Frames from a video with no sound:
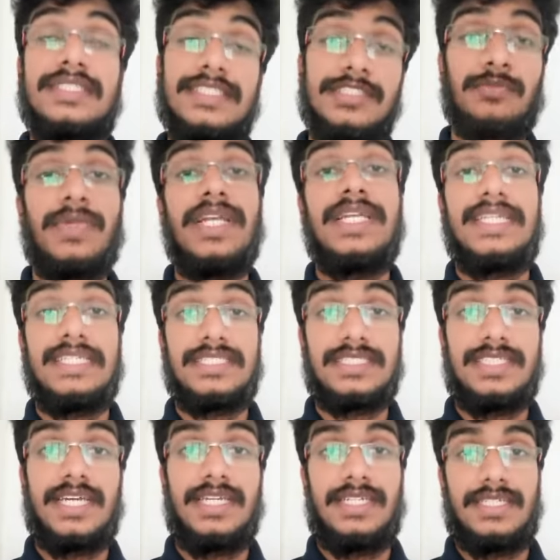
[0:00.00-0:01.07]
since my 10th
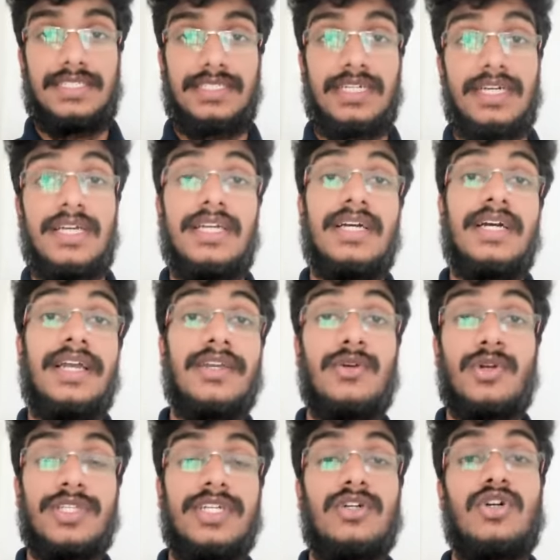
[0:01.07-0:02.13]
standard, I
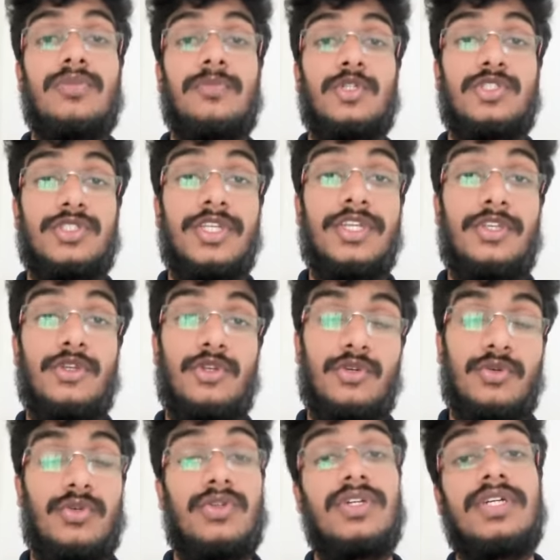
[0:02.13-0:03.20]
got the opportunity
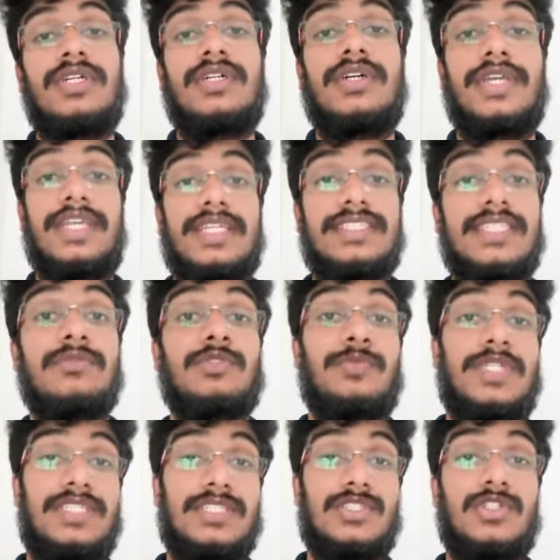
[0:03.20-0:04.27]
to hear some
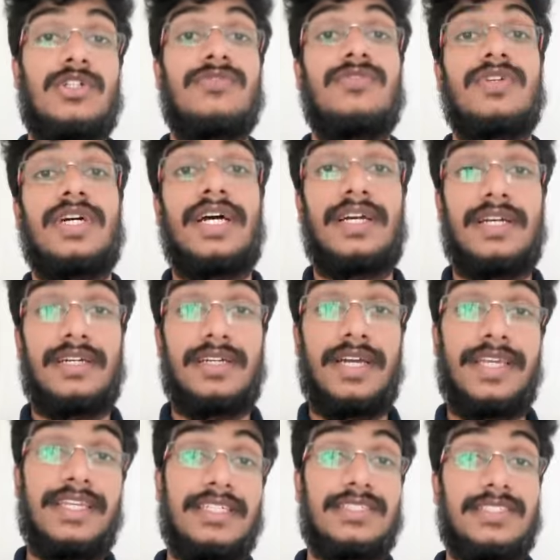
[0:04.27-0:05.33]
speeches of
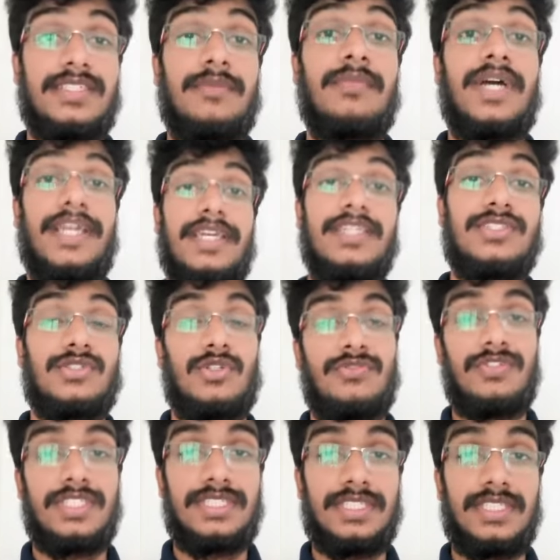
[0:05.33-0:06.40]
IAS, some IAS
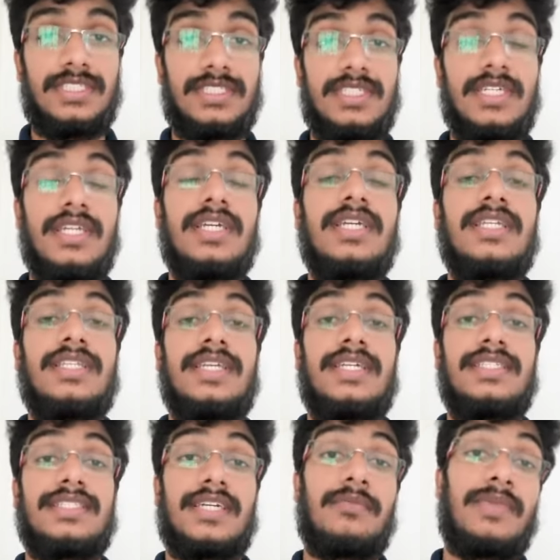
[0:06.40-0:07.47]
officers,
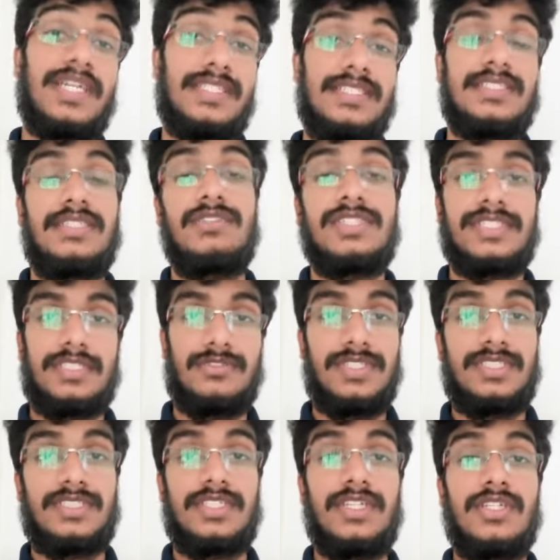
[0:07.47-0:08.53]
then some other civil
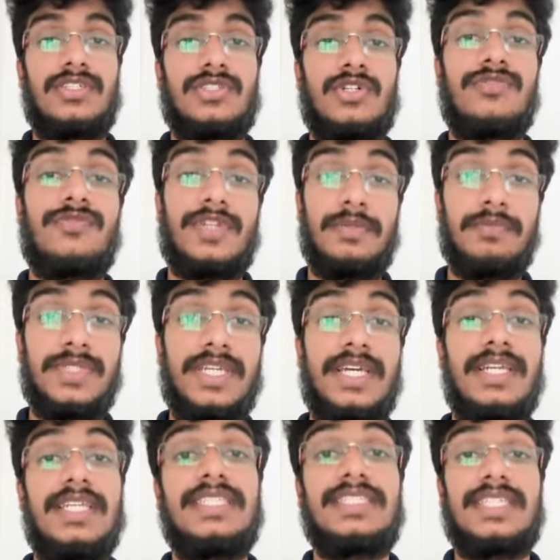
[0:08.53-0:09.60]
servants. So from
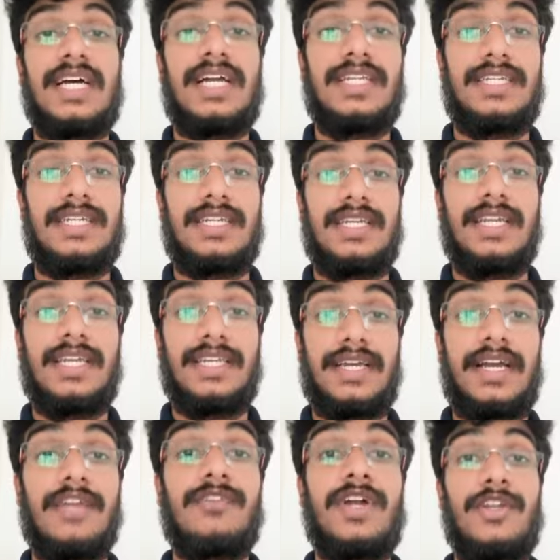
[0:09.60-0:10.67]
there it started, like
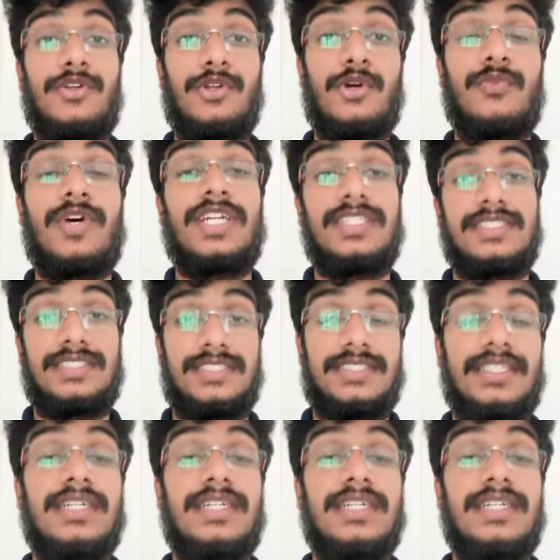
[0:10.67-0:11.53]
I want to know what is